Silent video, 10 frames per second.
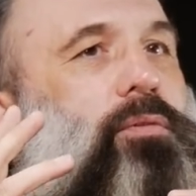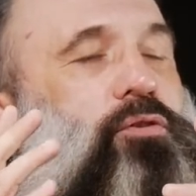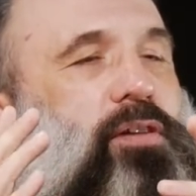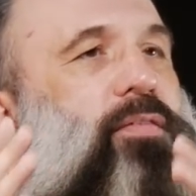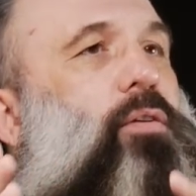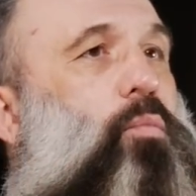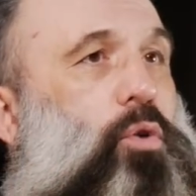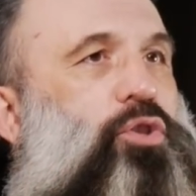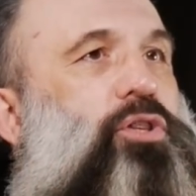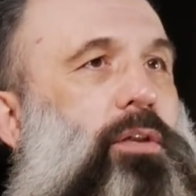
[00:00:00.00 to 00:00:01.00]
driven on
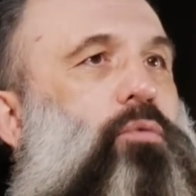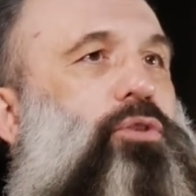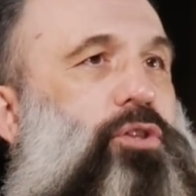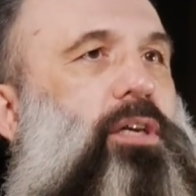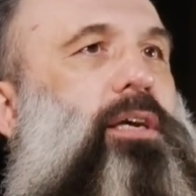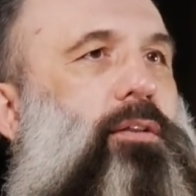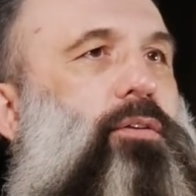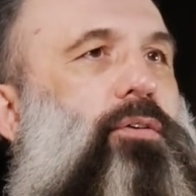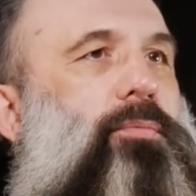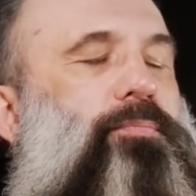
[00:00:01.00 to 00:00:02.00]
what she knows she can
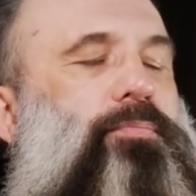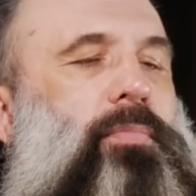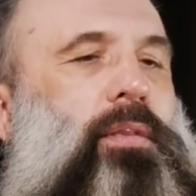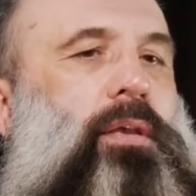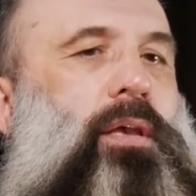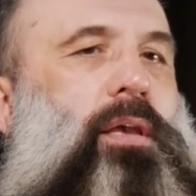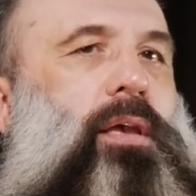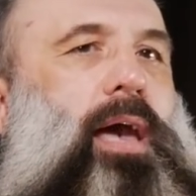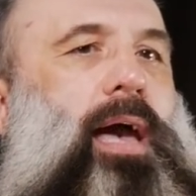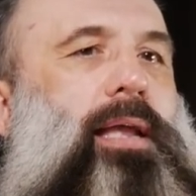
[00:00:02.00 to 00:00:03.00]
do.
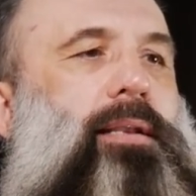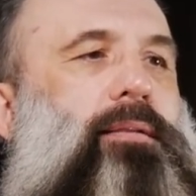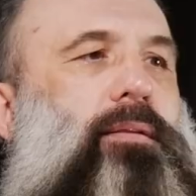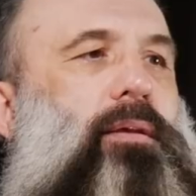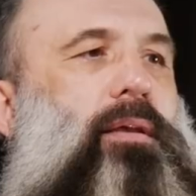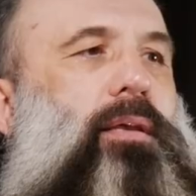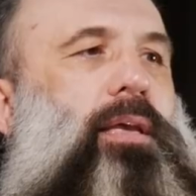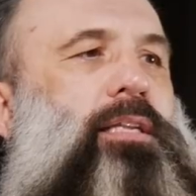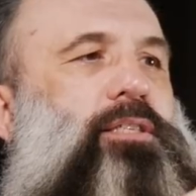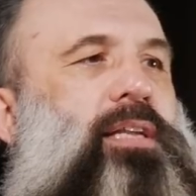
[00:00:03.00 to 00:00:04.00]
And
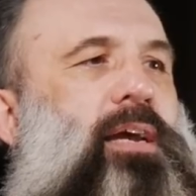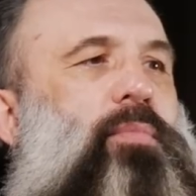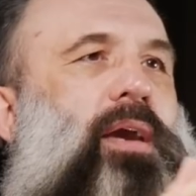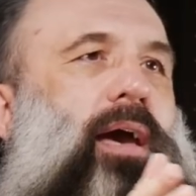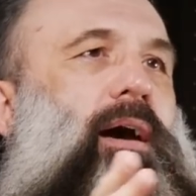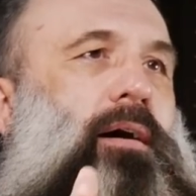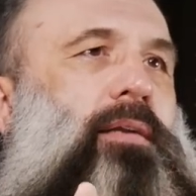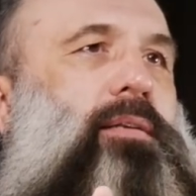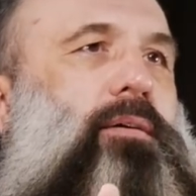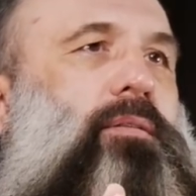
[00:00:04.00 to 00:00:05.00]
each time we hit a
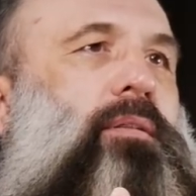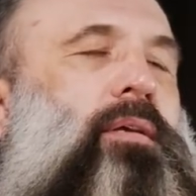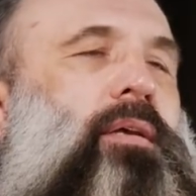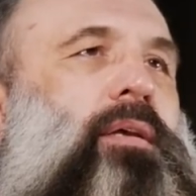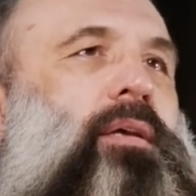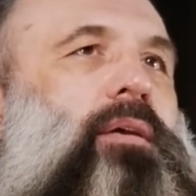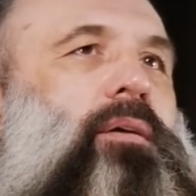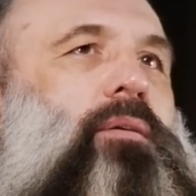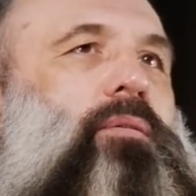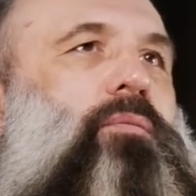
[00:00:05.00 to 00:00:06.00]
hurdle,
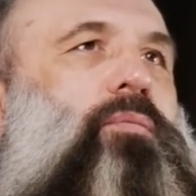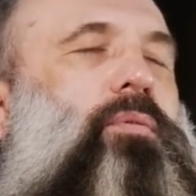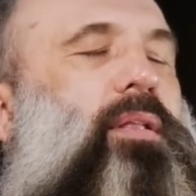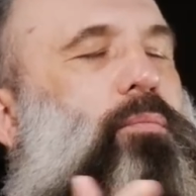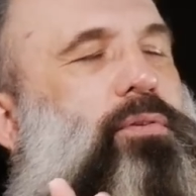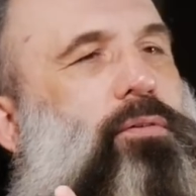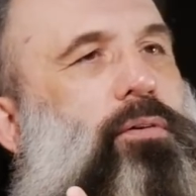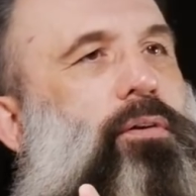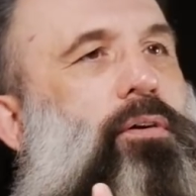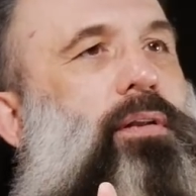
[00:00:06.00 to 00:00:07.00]
we're like, what's
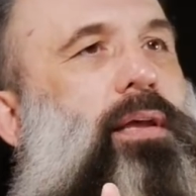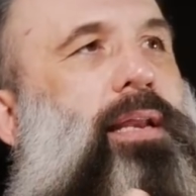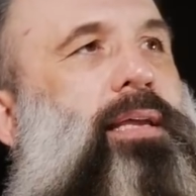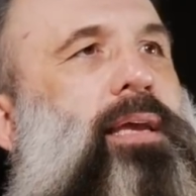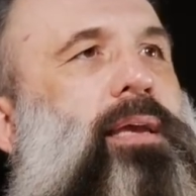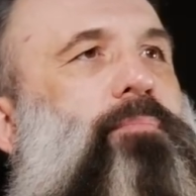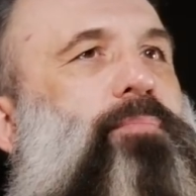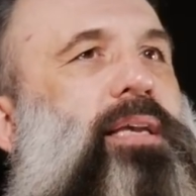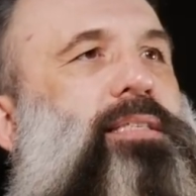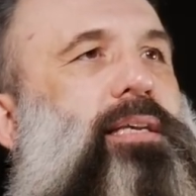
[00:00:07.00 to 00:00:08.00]
going on? And he
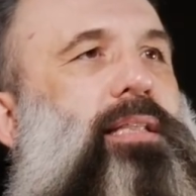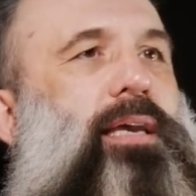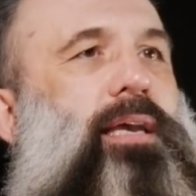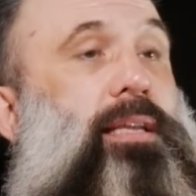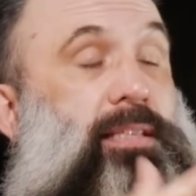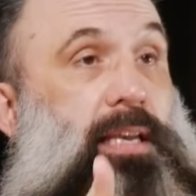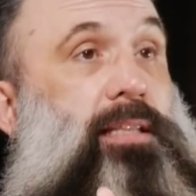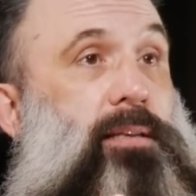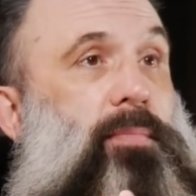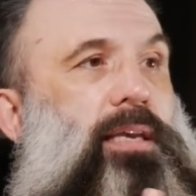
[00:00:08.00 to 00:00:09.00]
basically
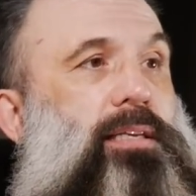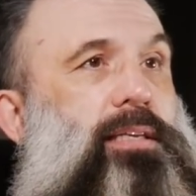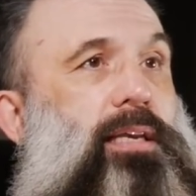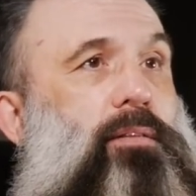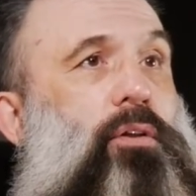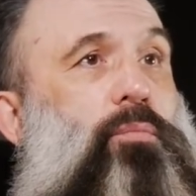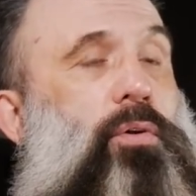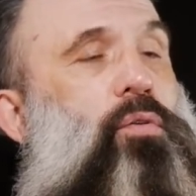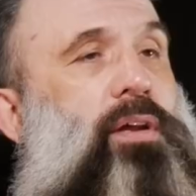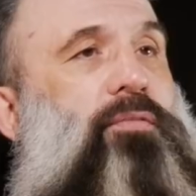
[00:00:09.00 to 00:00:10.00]
said to me, he said, look, we're
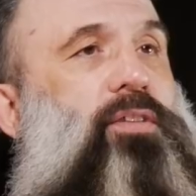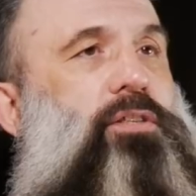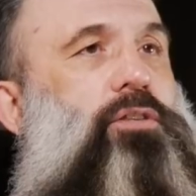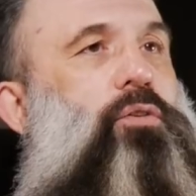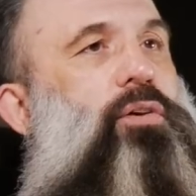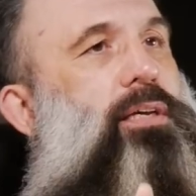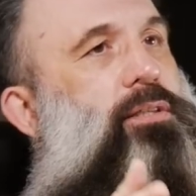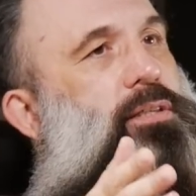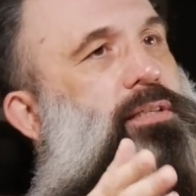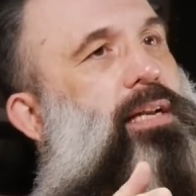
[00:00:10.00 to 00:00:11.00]
going to have to just look
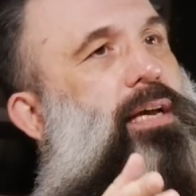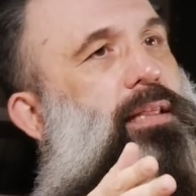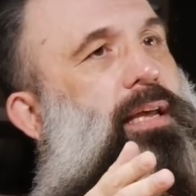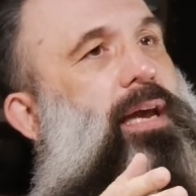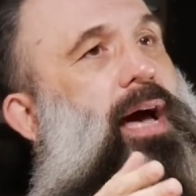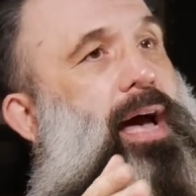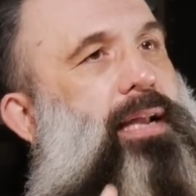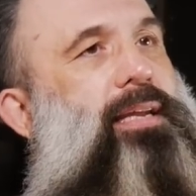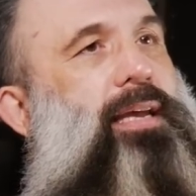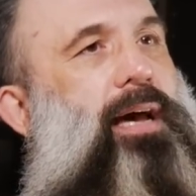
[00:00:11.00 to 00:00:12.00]
at Jacinta like a
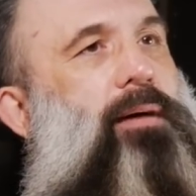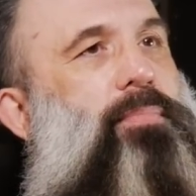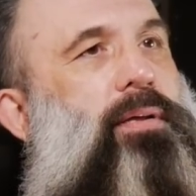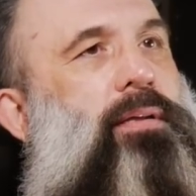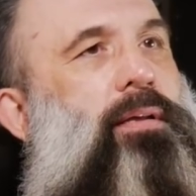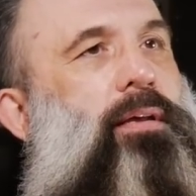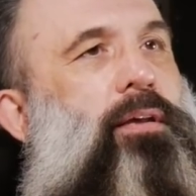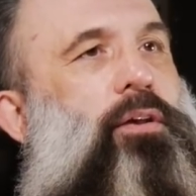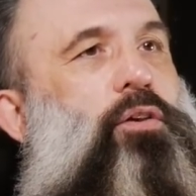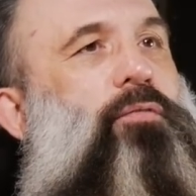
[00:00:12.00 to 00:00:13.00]
handicap.
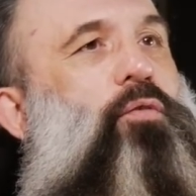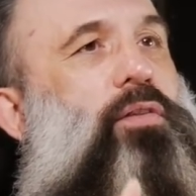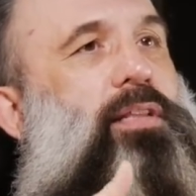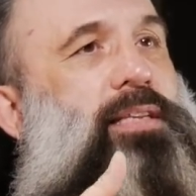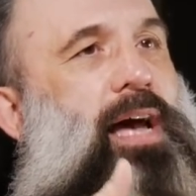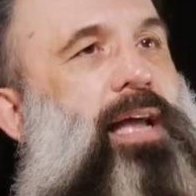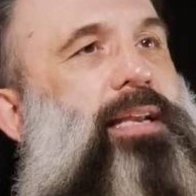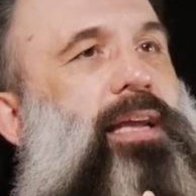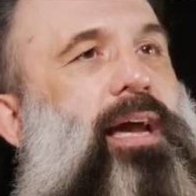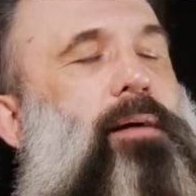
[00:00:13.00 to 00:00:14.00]
You've got this
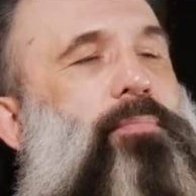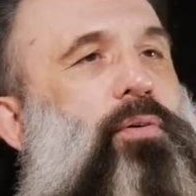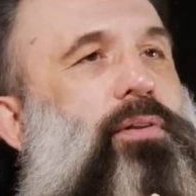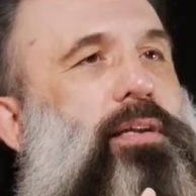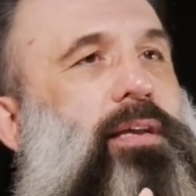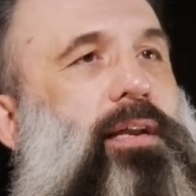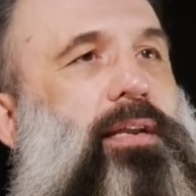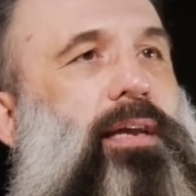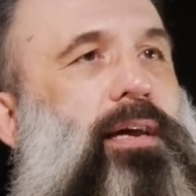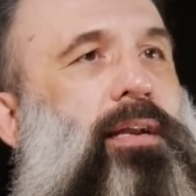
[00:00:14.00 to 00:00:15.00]
handicap on your
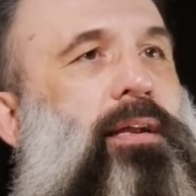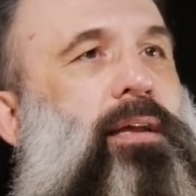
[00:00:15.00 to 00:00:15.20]
career